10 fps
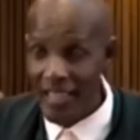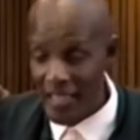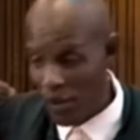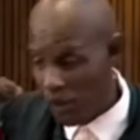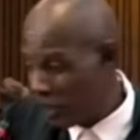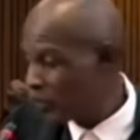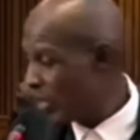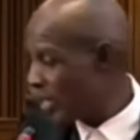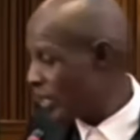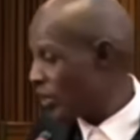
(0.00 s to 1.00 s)
Then the
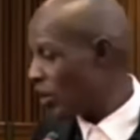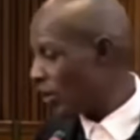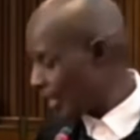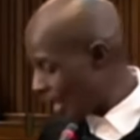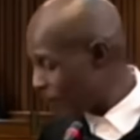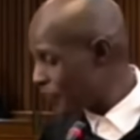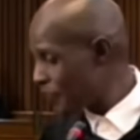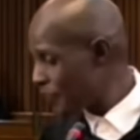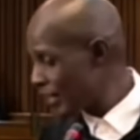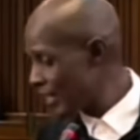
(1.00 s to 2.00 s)
court made an order
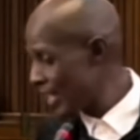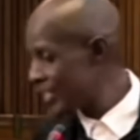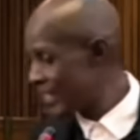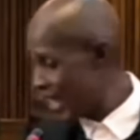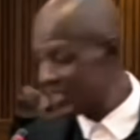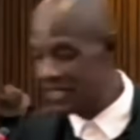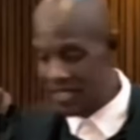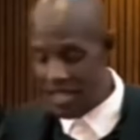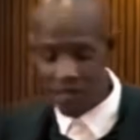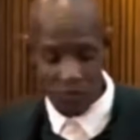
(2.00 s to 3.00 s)
that
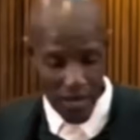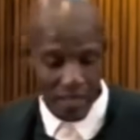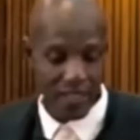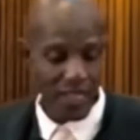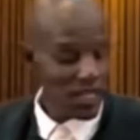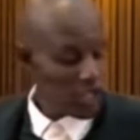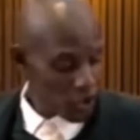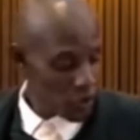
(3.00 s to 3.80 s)
that statement